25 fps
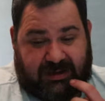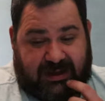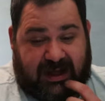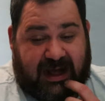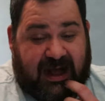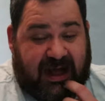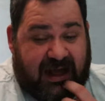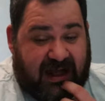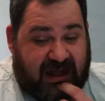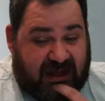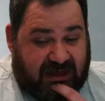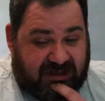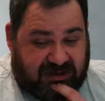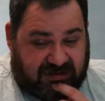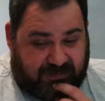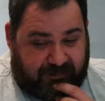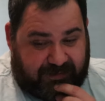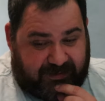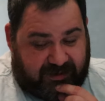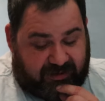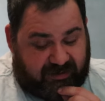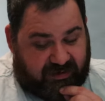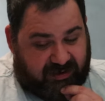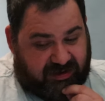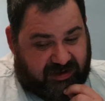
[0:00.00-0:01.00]
ask
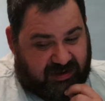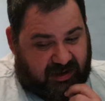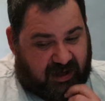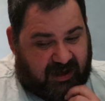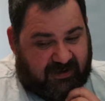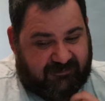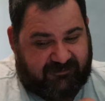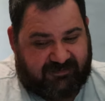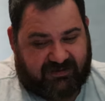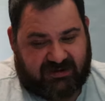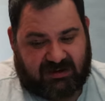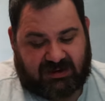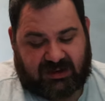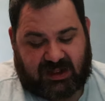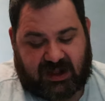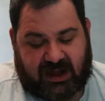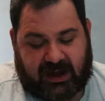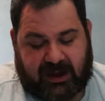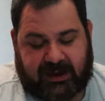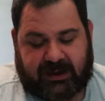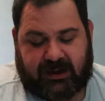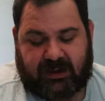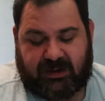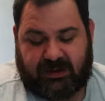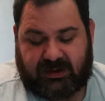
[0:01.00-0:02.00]
because I feel
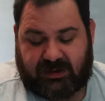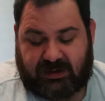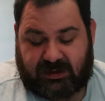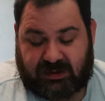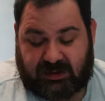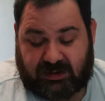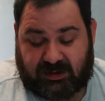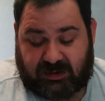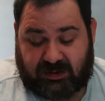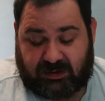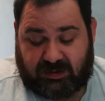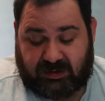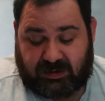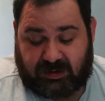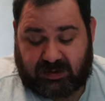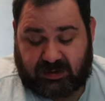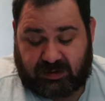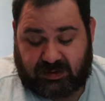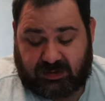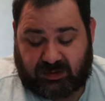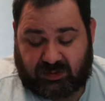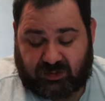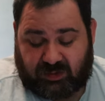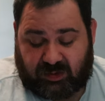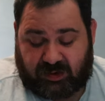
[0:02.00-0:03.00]
like,
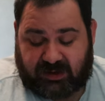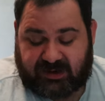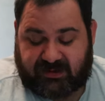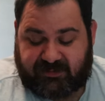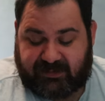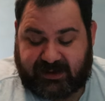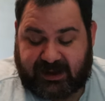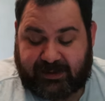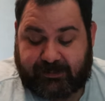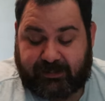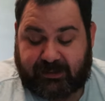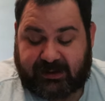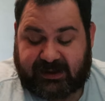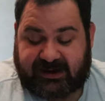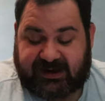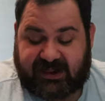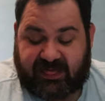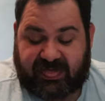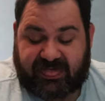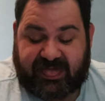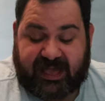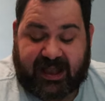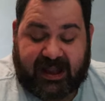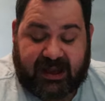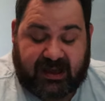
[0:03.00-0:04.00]
what are people going to
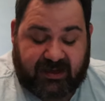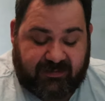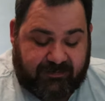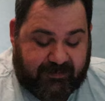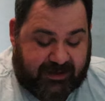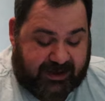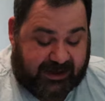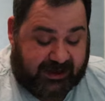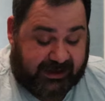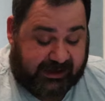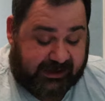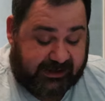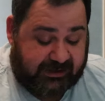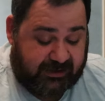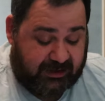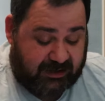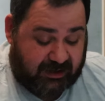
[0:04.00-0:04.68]
think of me?